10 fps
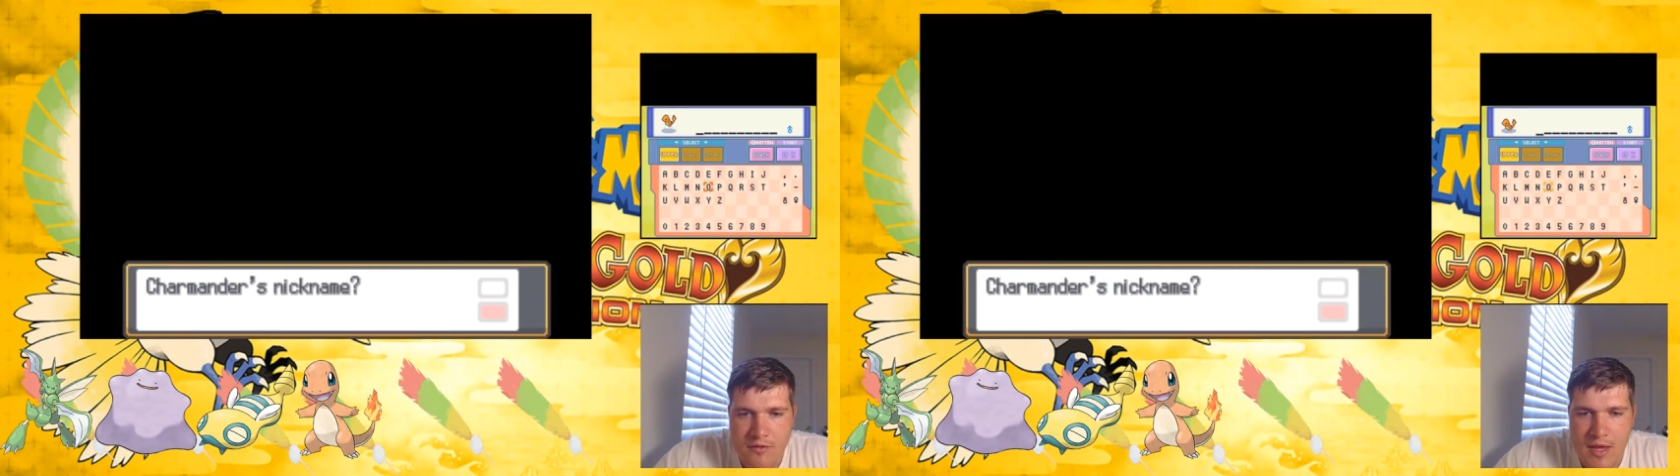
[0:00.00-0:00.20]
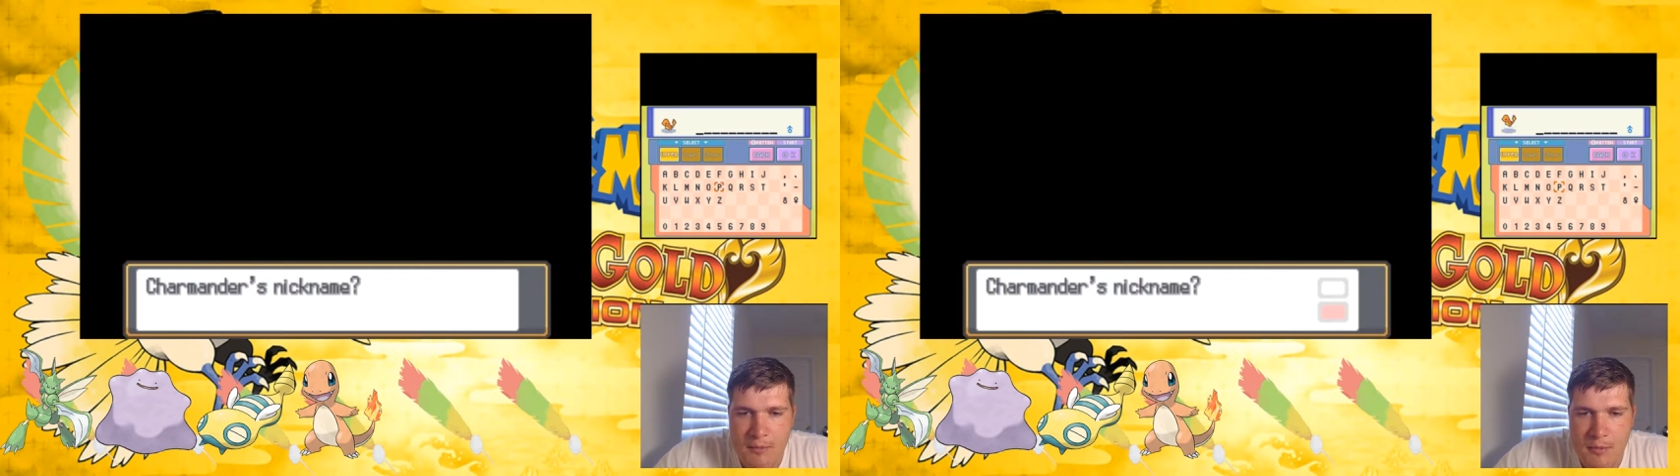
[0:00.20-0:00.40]

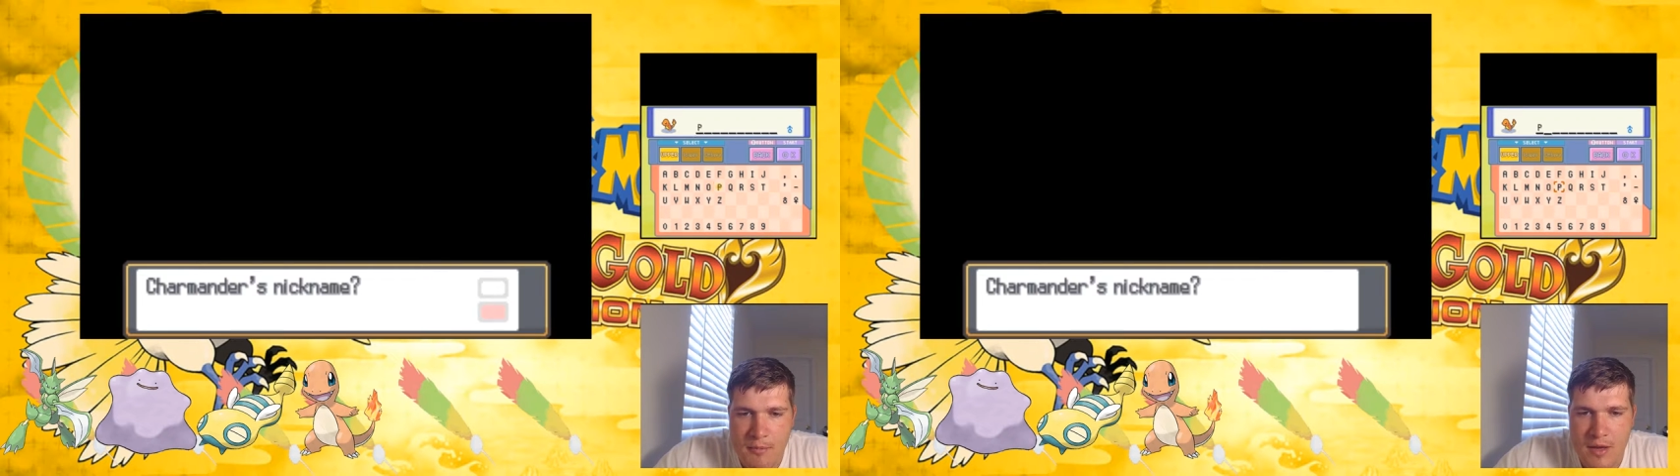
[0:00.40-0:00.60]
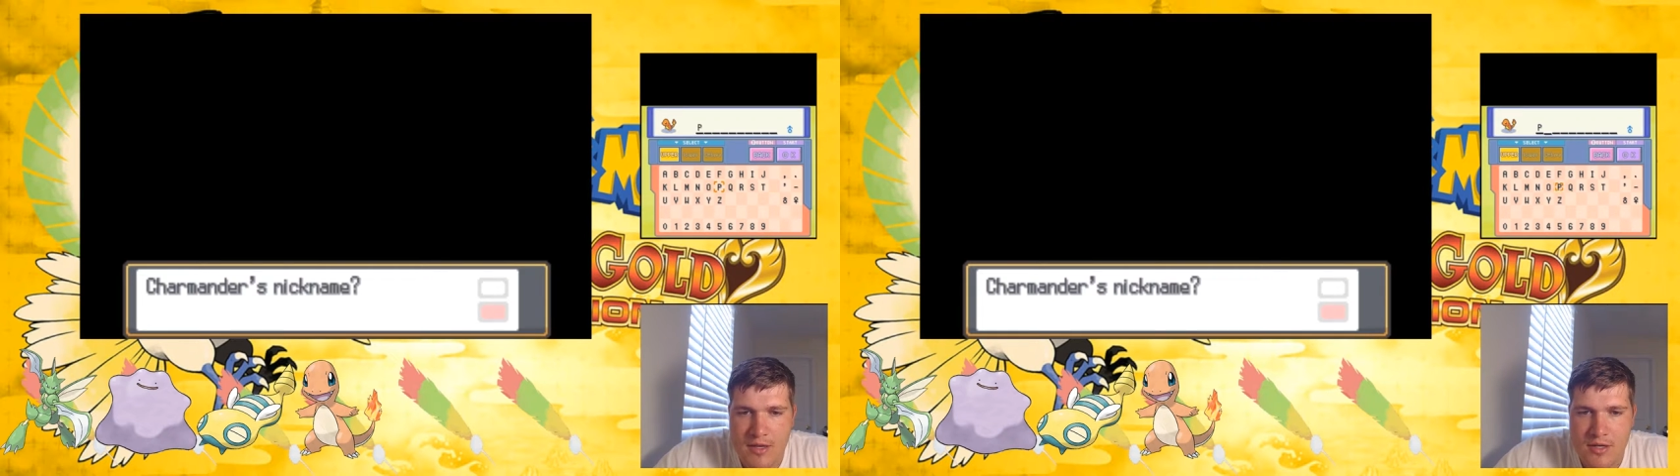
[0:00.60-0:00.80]

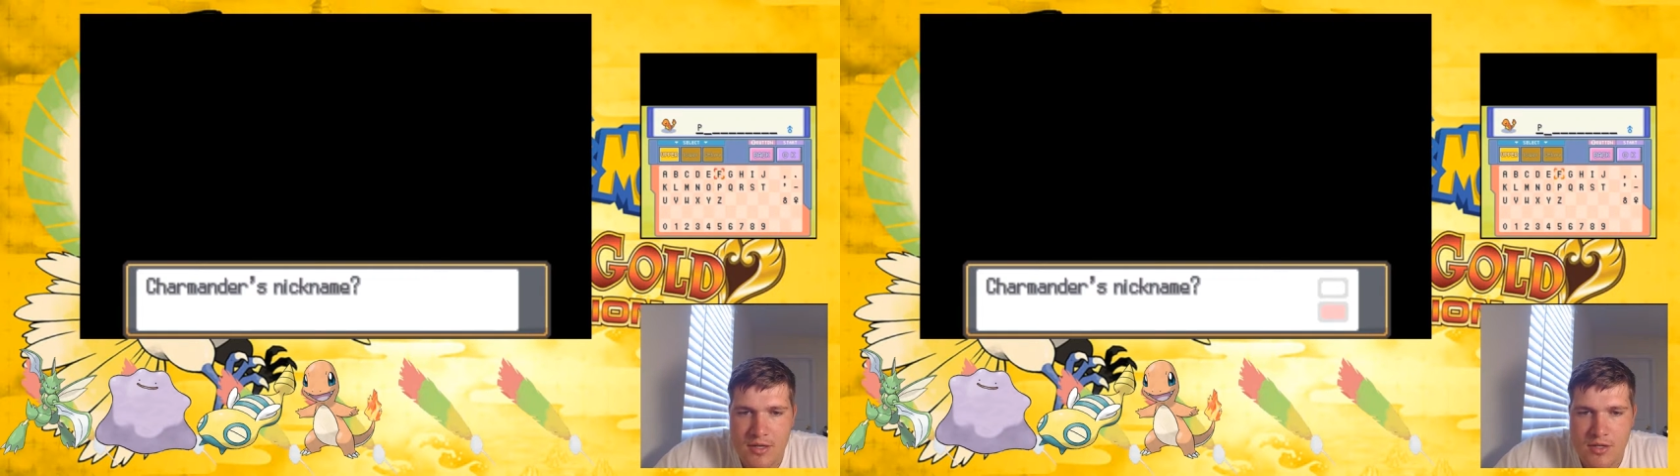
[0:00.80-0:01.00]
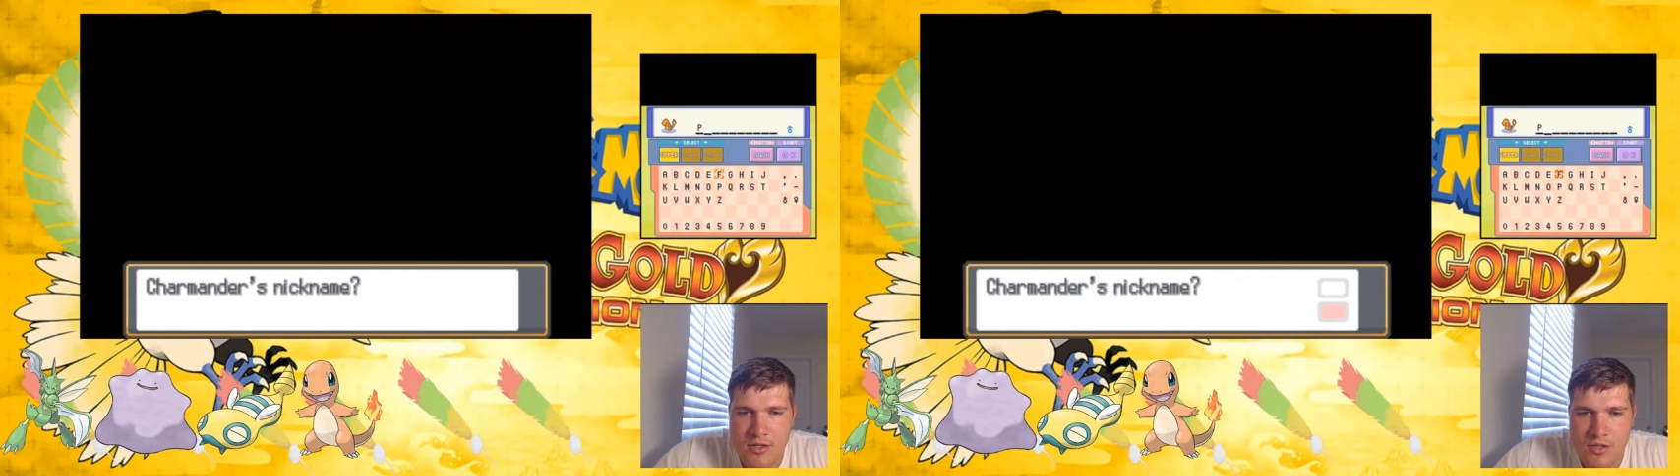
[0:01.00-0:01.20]
naming my
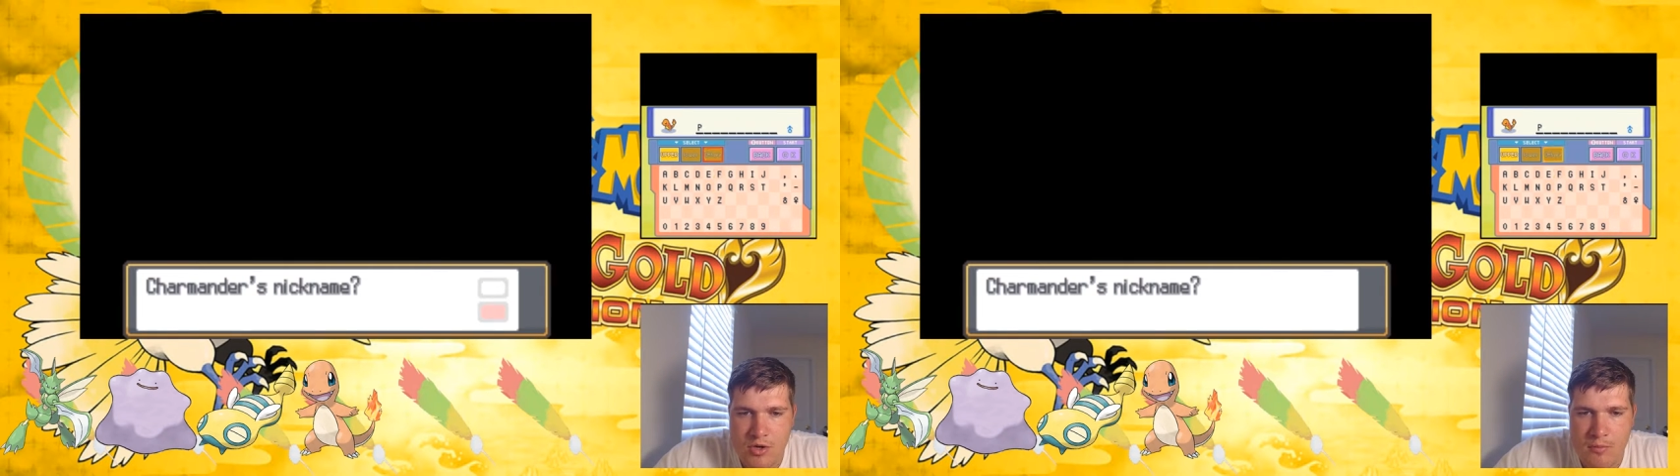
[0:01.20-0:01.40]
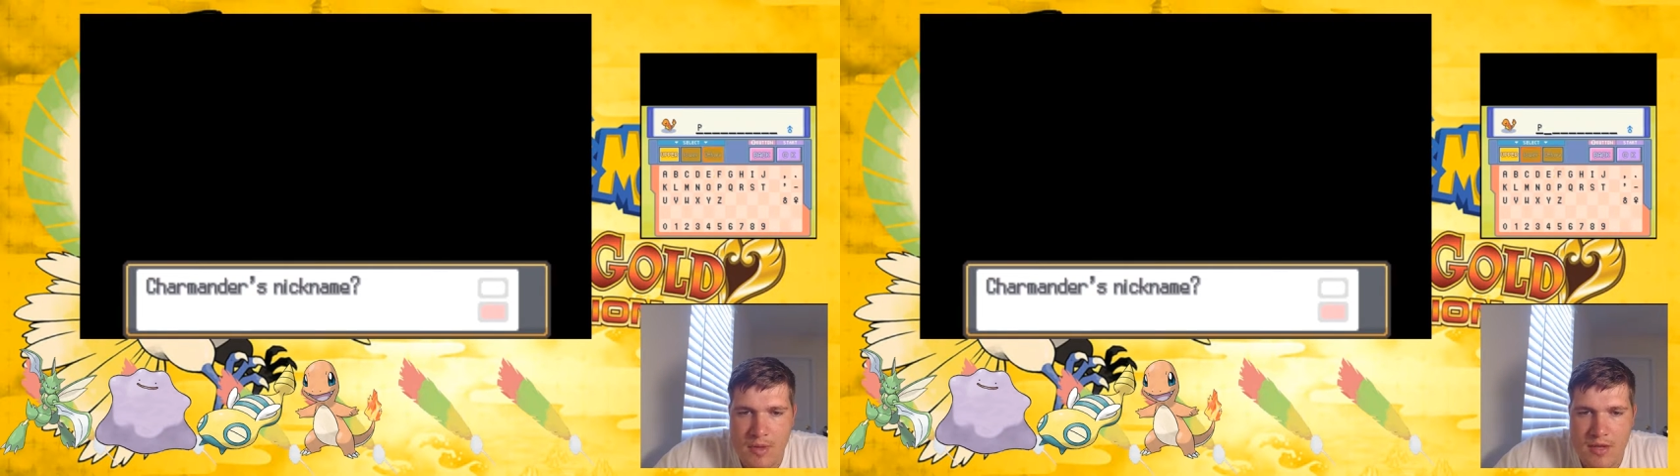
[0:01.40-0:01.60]

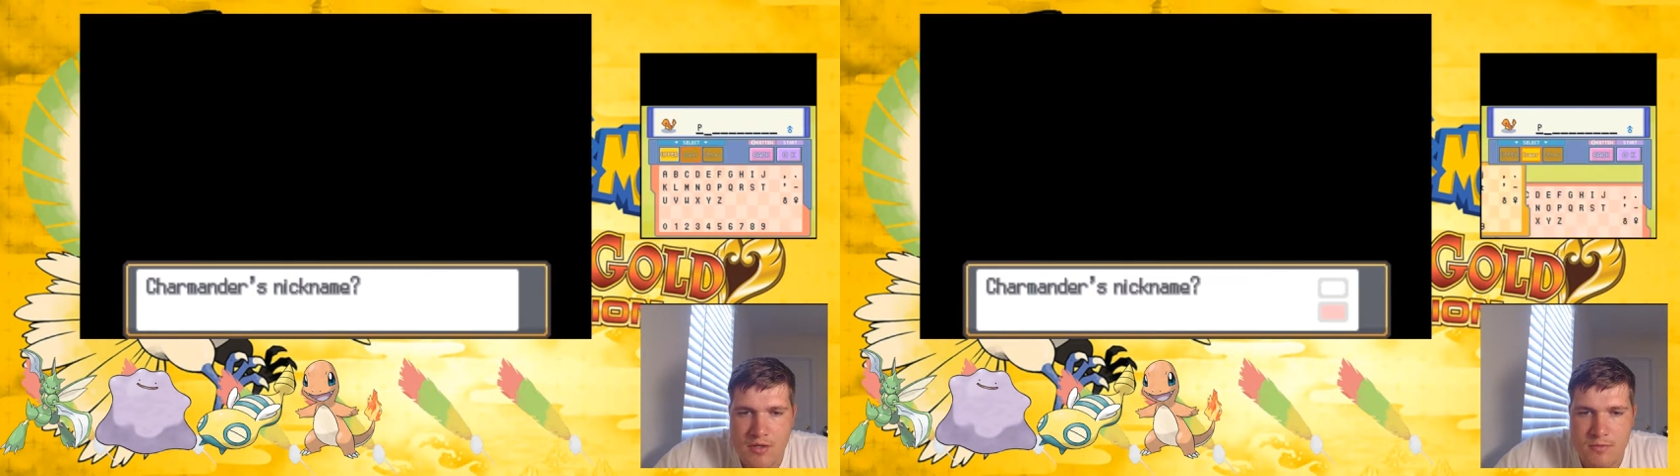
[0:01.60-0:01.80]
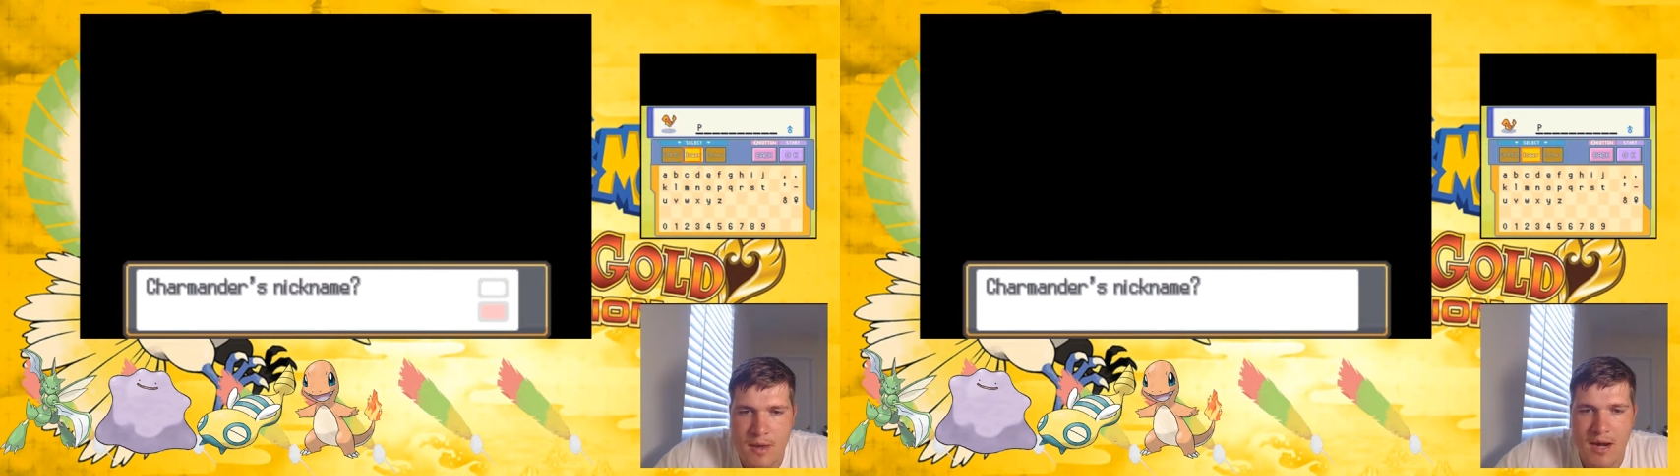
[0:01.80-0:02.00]

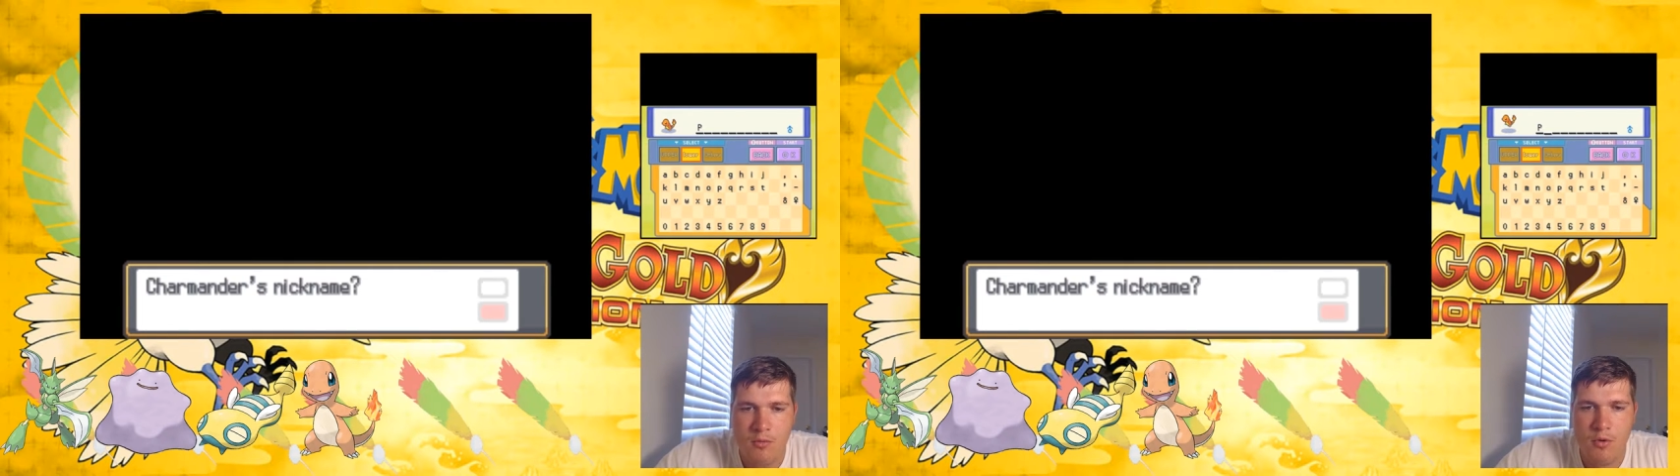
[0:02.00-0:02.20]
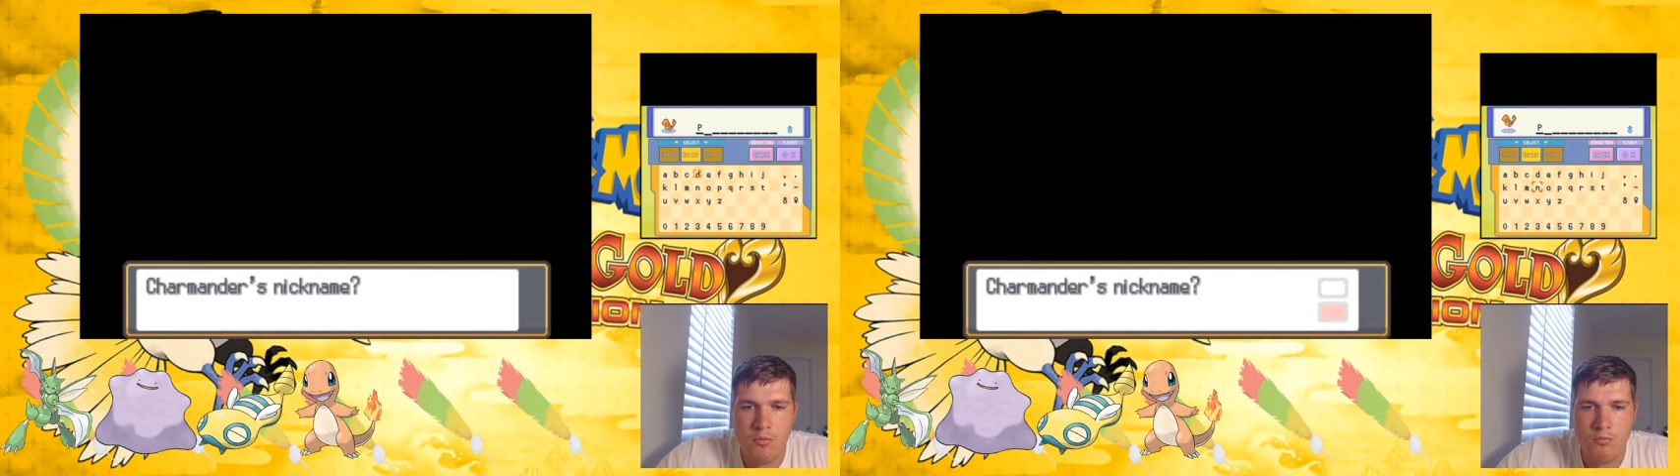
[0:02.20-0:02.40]
Charmander Pyro.